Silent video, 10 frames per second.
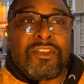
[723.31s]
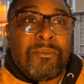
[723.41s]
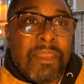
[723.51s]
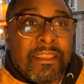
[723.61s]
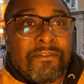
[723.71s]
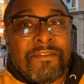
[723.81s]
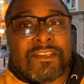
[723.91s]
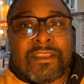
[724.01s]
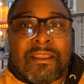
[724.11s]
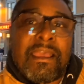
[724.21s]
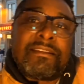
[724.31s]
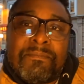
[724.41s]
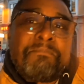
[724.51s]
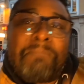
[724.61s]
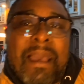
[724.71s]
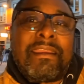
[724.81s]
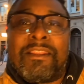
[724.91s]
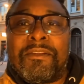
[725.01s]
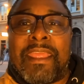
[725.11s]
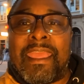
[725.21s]
You pick the fish on guys bang it
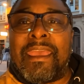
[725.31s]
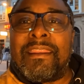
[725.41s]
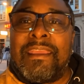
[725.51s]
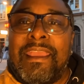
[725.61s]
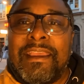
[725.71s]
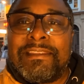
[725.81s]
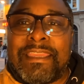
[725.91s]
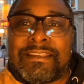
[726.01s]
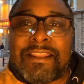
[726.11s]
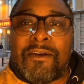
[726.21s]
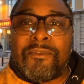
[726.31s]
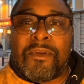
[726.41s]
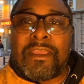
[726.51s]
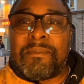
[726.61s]
on the head, cleans it out for you.